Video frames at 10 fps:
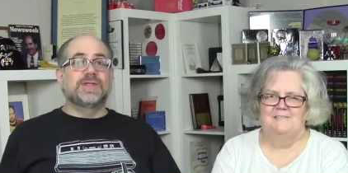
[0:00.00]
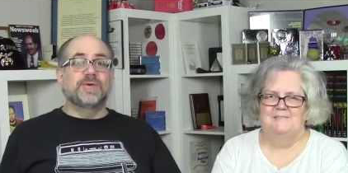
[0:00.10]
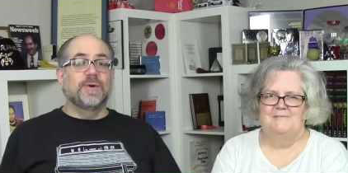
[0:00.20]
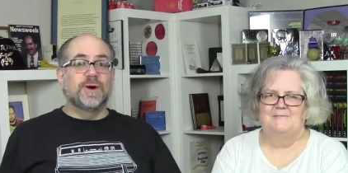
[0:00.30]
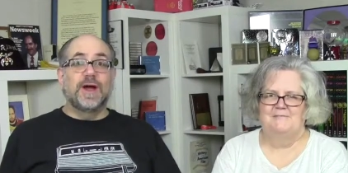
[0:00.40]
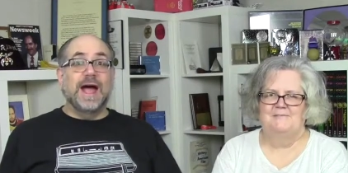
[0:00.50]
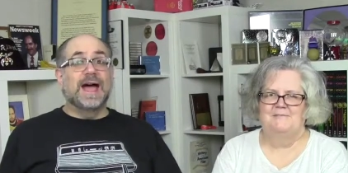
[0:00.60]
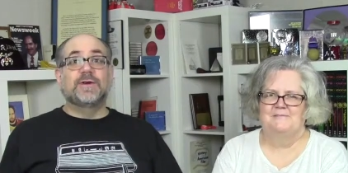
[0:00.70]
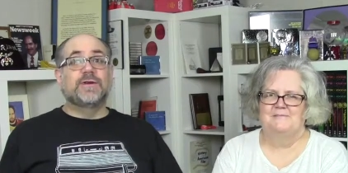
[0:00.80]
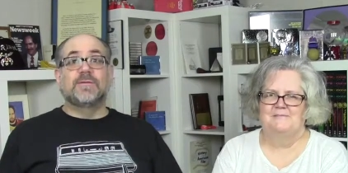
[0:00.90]
Speaker 1: store,
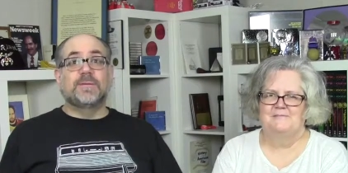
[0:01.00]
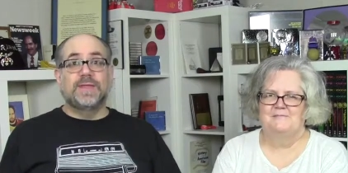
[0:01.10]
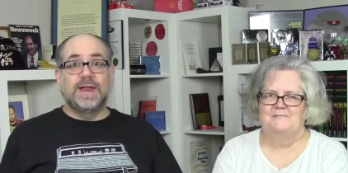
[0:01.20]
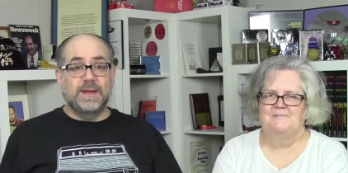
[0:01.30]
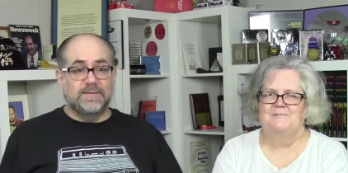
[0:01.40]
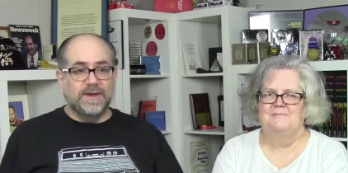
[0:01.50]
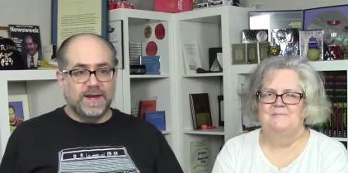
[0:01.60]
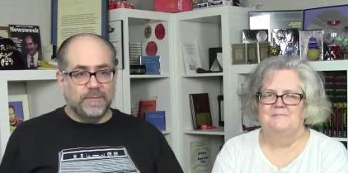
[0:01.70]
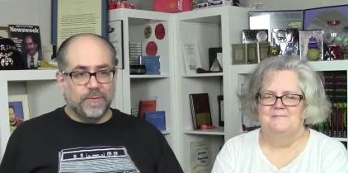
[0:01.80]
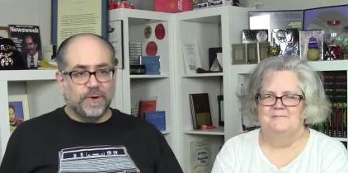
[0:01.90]
I don't even remember the name of it
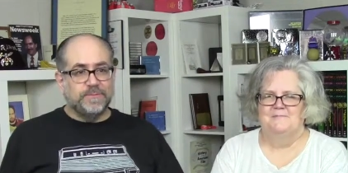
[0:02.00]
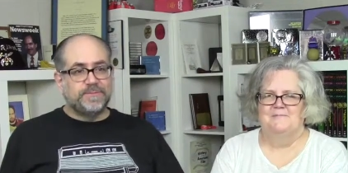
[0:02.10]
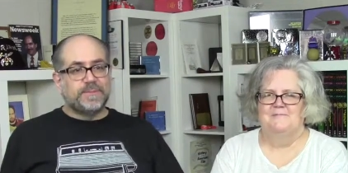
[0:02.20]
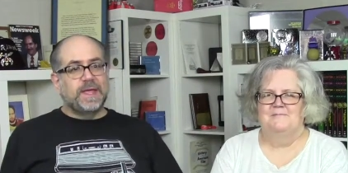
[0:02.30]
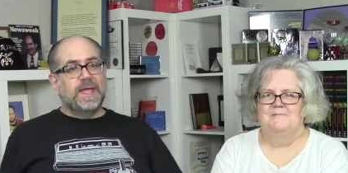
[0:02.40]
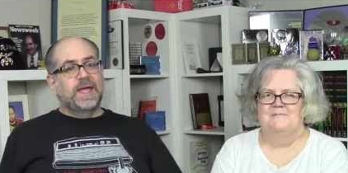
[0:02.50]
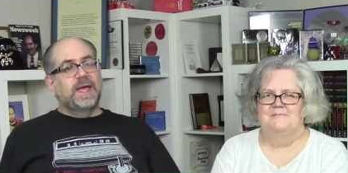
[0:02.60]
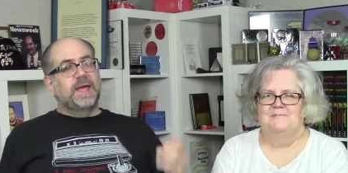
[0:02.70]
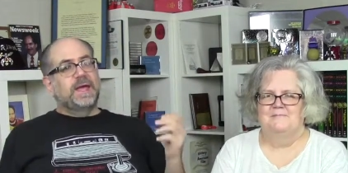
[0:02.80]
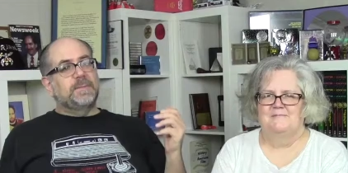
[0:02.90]
anymore.
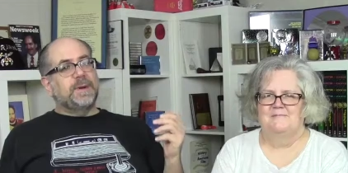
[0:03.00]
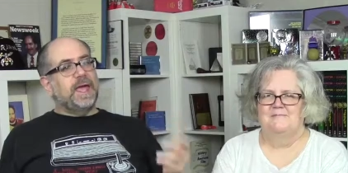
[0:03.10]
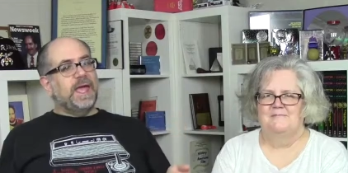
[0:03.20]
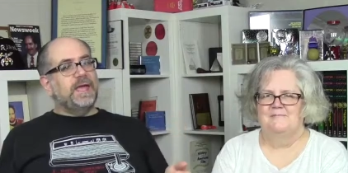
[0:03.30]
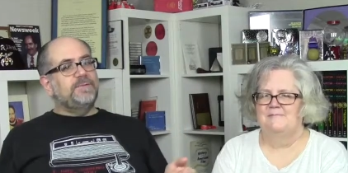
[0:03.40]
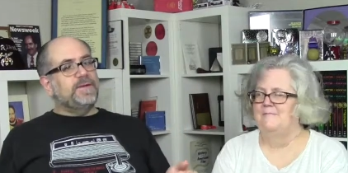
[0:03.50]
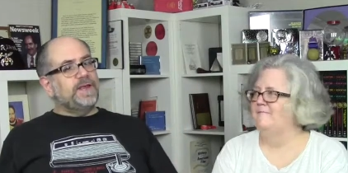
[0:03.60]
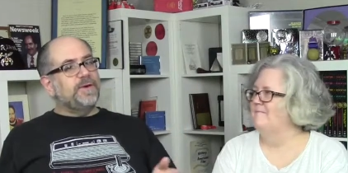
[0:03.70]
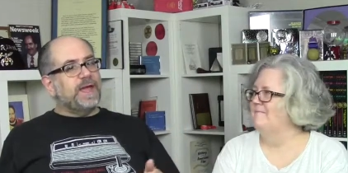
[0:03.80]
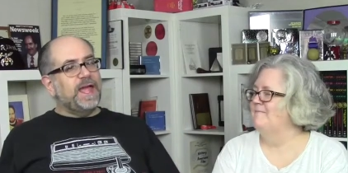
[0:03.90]
Playing
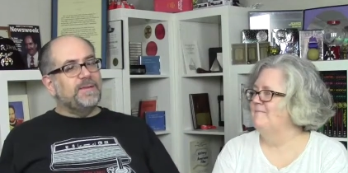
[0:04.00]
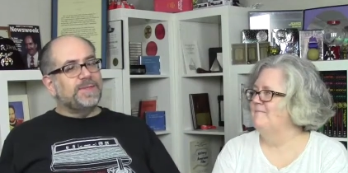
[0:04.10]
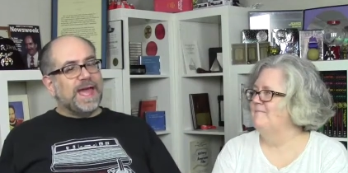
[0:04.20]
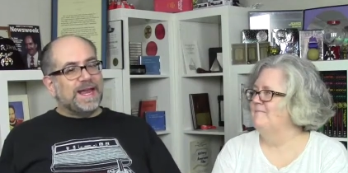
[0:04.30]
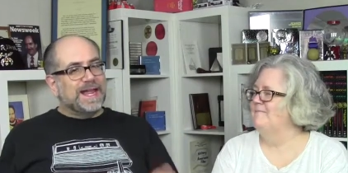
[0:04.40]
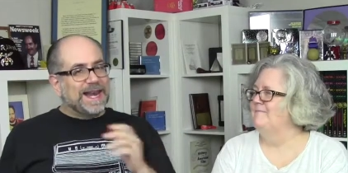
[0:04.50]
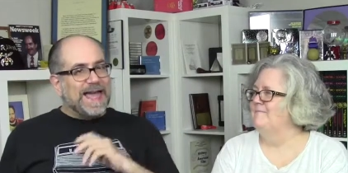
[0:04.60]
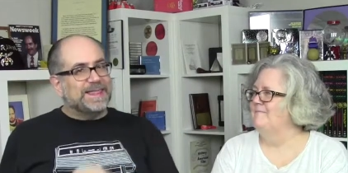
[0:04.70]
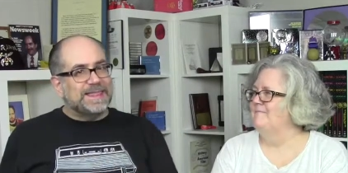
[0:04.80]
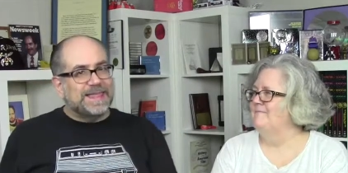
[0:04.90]
video games at
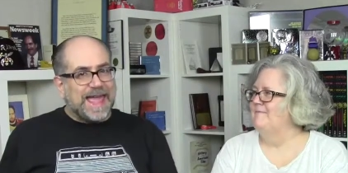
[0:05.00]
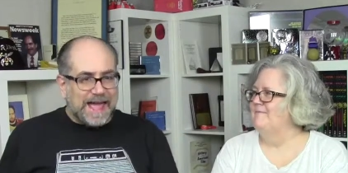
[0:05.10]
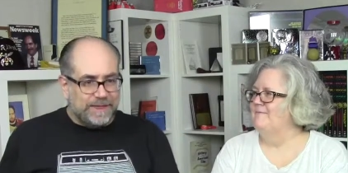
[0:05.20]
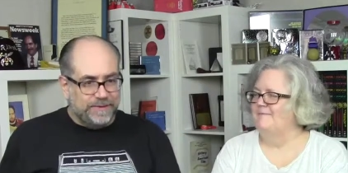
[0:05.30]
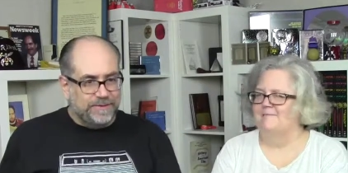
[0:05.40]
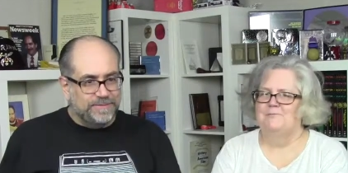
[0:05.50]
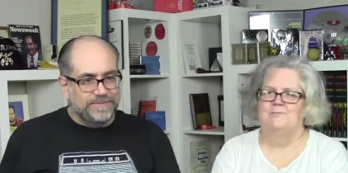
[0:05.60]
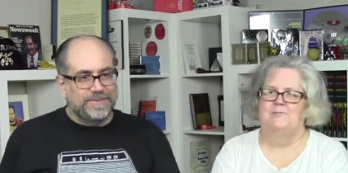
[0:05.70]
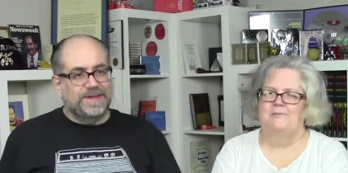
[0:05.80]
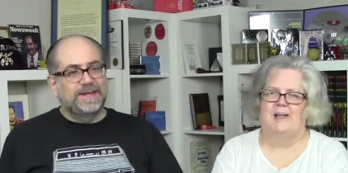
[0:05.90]
Aladdin's Castle.
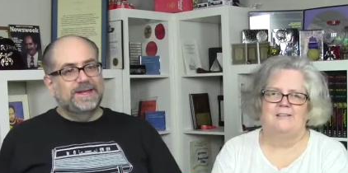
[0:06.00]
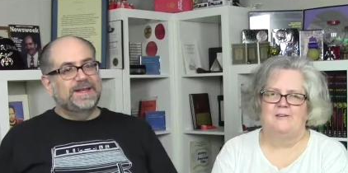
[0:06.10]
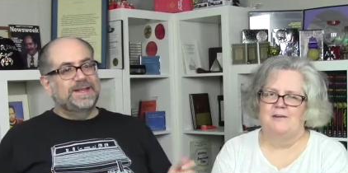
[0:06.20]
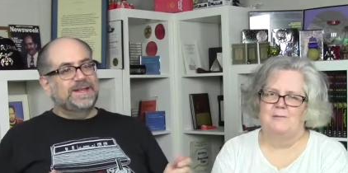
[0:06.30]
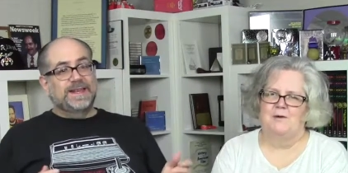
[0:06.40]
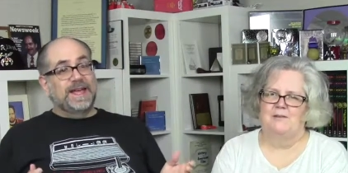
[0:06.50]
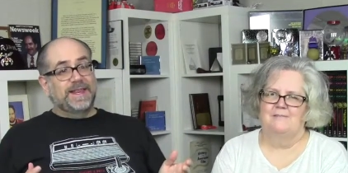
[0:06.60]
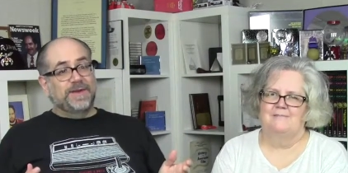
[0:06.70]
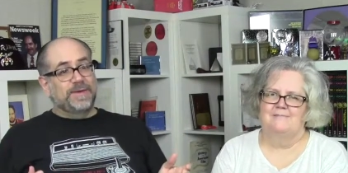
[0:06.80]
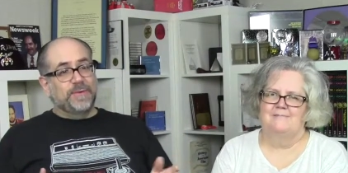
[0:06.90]
Speaker 2: Not there anymore.
Speaker 1: Not
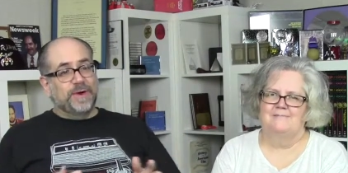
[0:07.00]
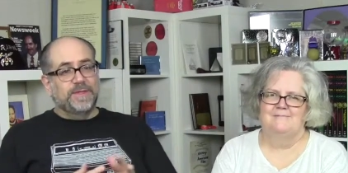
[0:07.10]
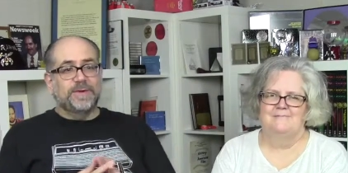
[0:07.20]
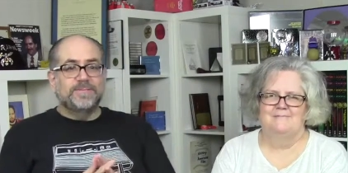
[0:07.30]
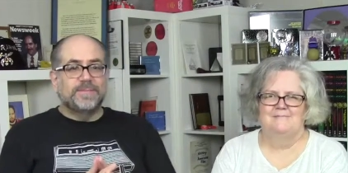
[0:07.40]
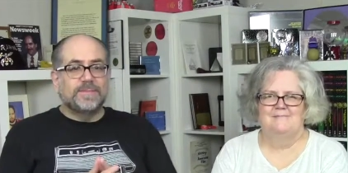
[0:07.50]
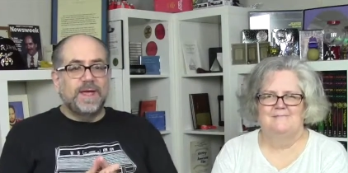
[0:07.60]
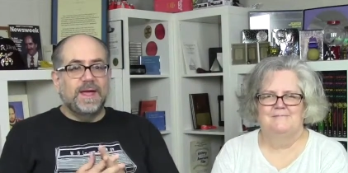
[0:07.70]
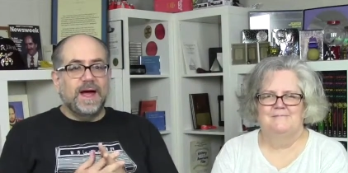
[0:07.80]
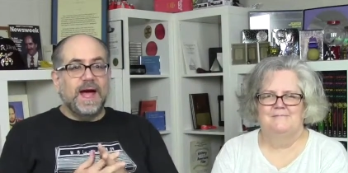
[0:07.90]
there anymore either.
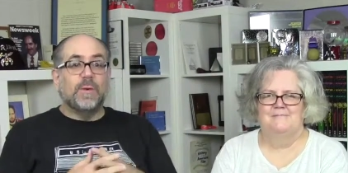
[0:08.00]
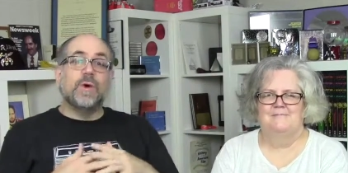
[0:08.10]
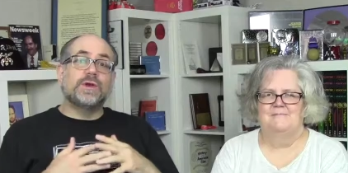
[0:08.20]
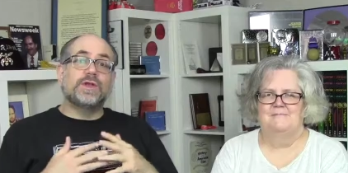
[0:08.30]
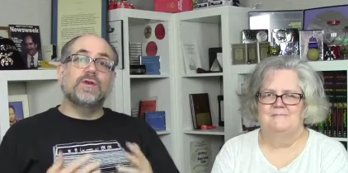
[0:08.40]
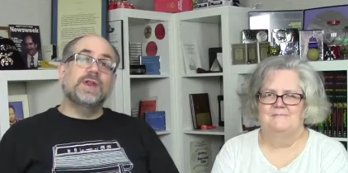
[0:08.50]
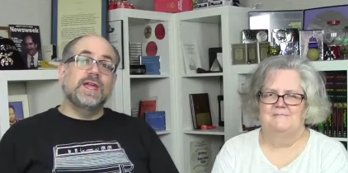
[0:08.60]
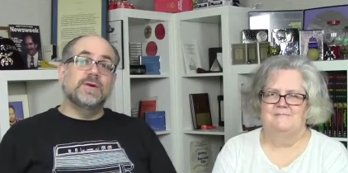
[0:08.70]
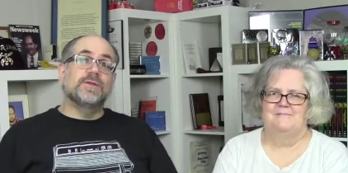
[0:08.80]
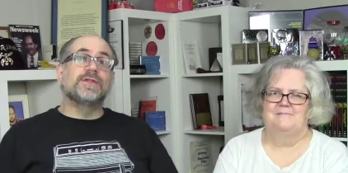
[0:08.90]
I worked at
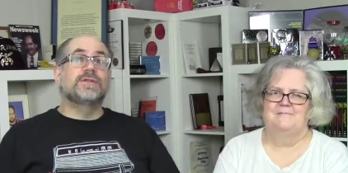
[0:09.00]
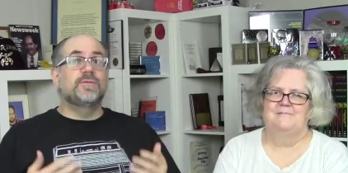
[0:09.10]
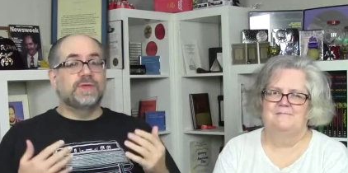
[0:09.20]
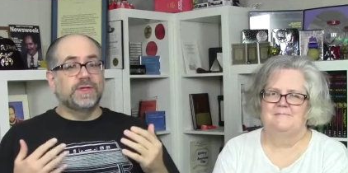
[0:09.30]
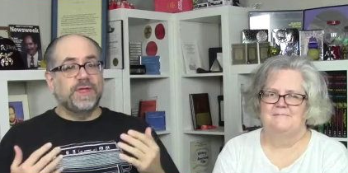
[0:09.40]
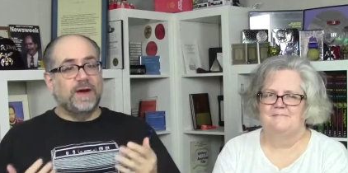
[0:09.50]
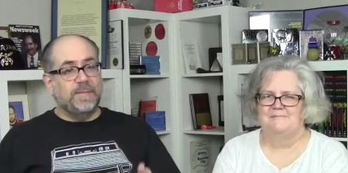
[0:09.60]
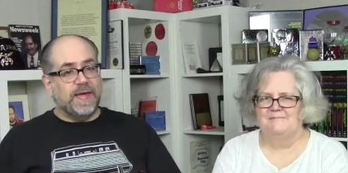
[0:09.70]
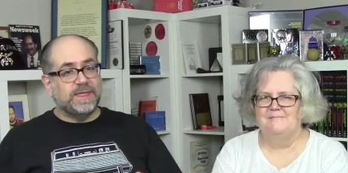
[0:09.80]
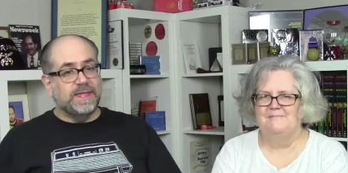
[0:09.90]
O'Neil's, which is now
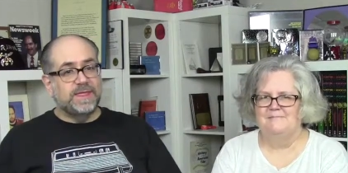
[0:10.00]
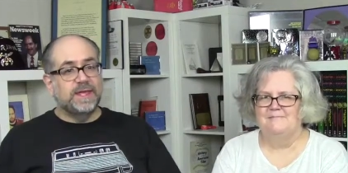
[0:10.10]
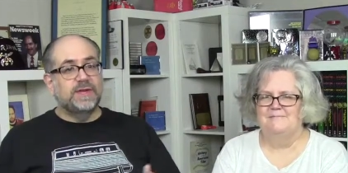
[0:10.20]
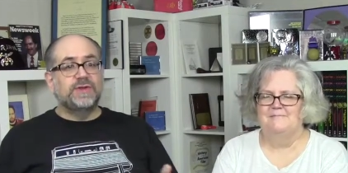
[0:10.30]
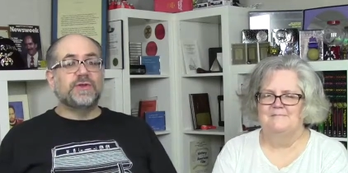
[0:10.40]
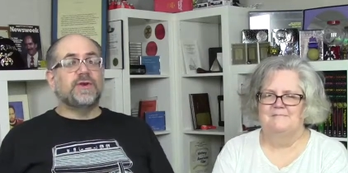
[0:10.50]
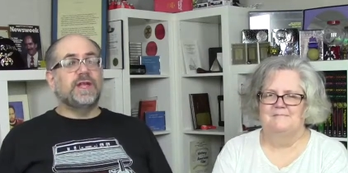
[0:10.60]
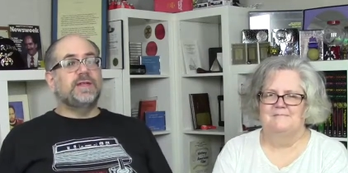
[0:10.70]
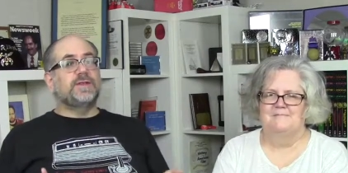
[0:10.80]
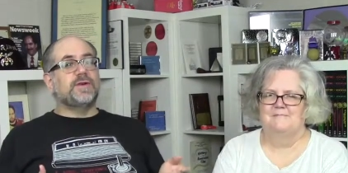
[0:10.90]
Macy's,
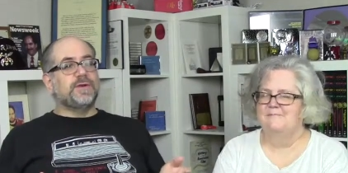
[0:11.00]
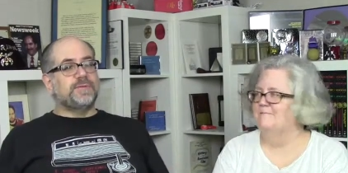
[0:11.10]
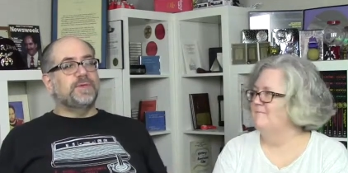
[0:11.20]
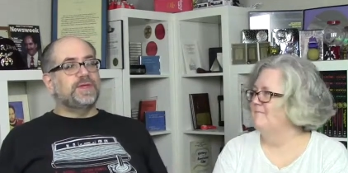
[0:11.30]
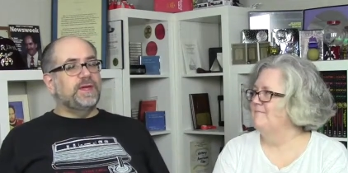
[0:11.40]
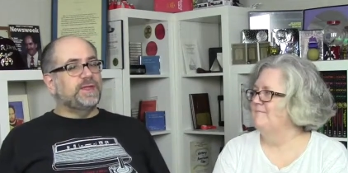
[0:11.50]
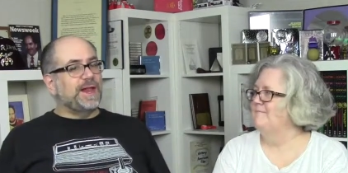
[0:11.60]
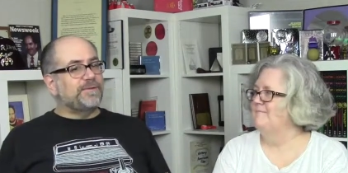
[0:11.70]
during the Christmas season